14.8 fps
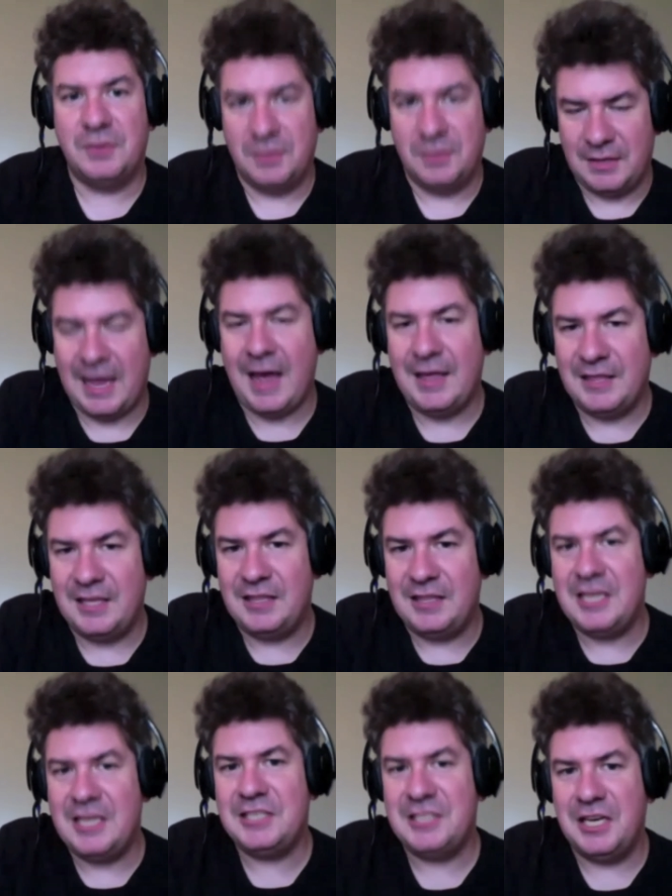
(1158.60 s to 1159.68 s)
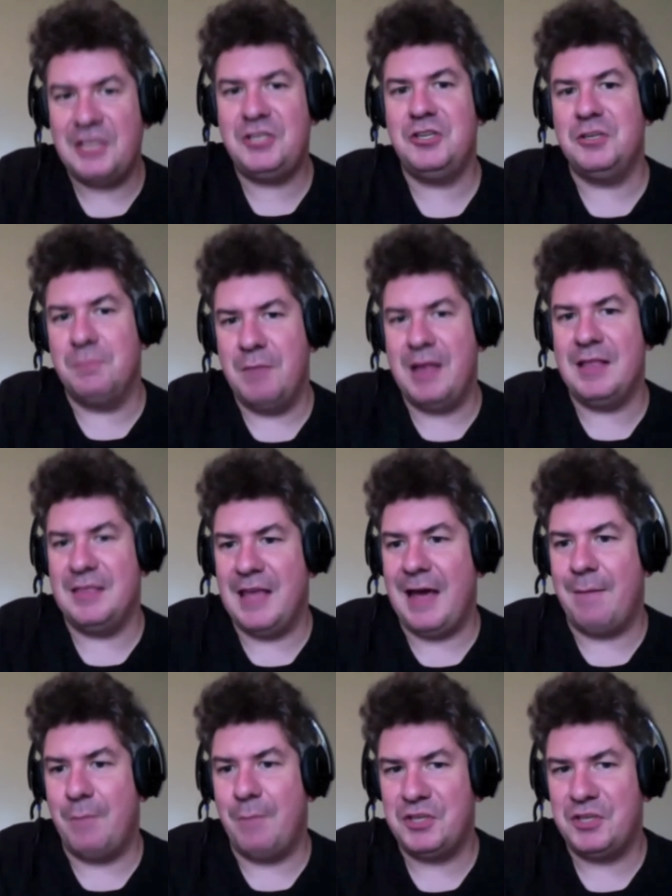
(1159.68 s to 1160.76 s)
that th- these issues meant
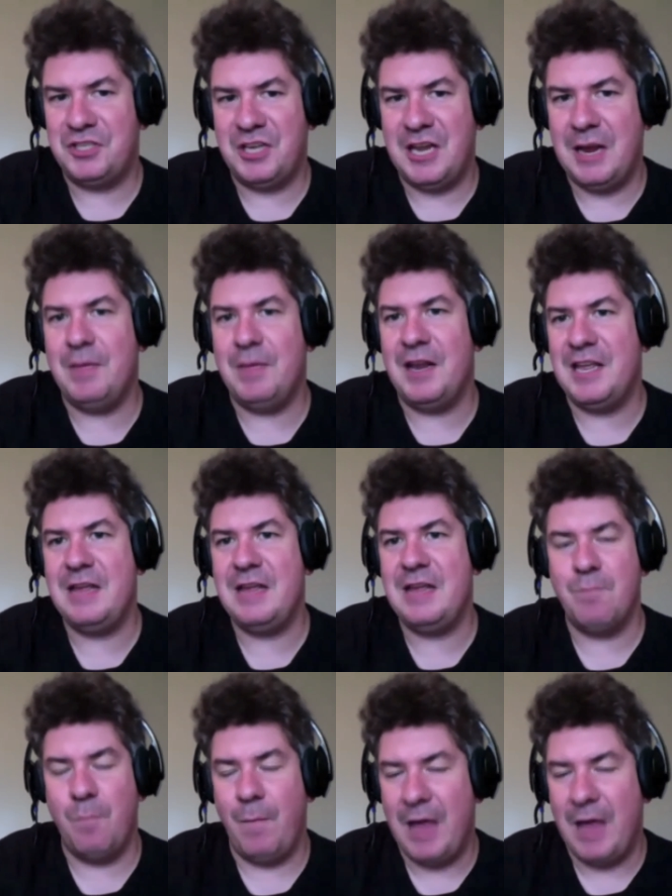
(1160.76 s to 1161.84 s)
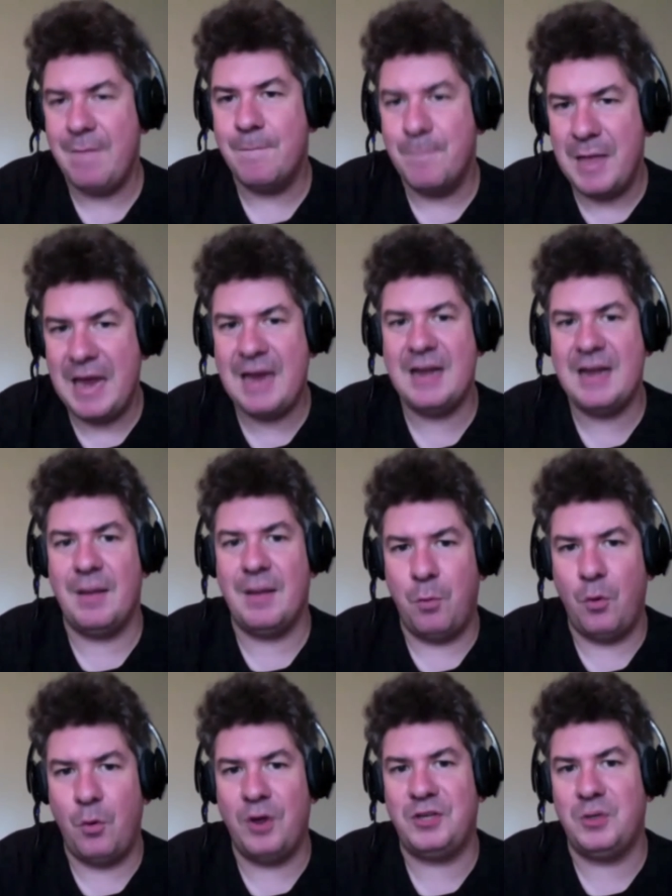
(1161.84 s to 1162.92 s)
that much to him that he he made it a
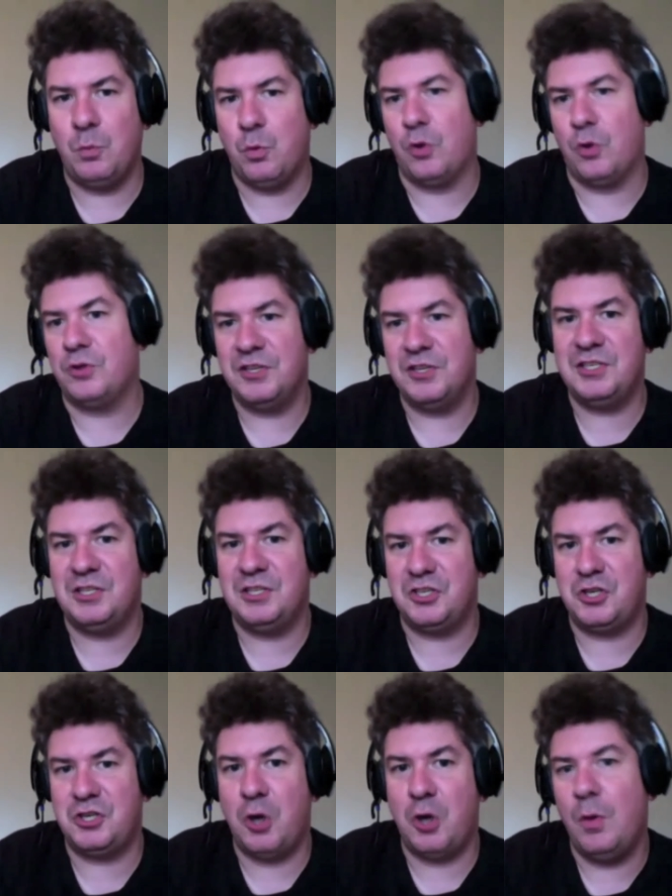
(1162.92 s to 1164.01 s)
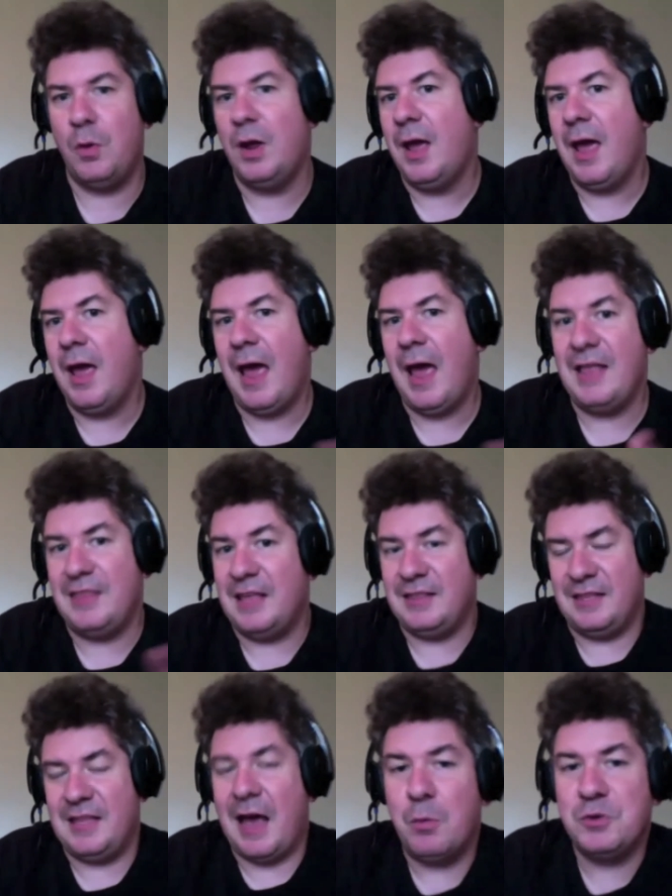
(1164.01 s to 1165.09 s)
point to work this into the show and that
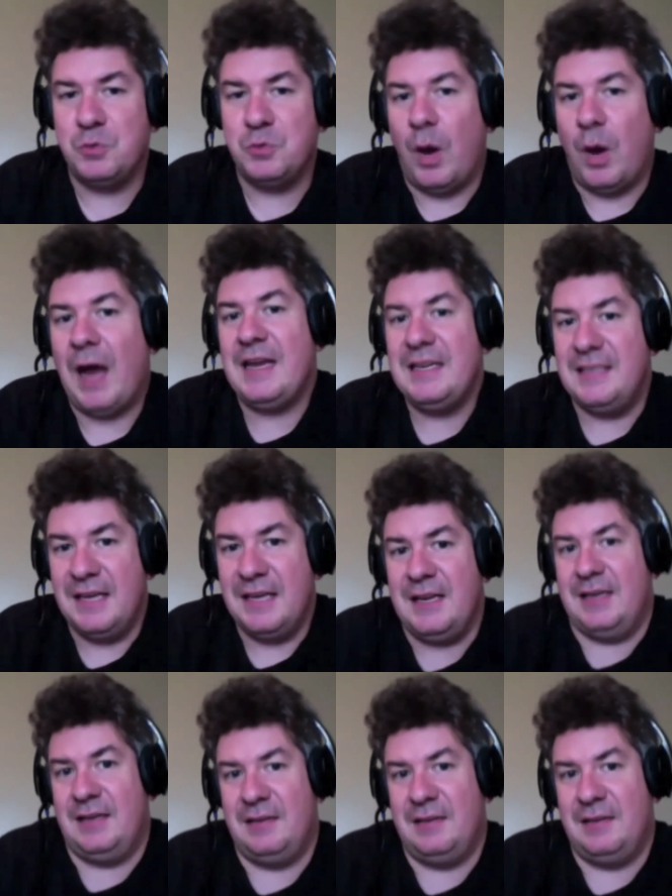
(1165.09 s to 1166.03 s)
that was why he did it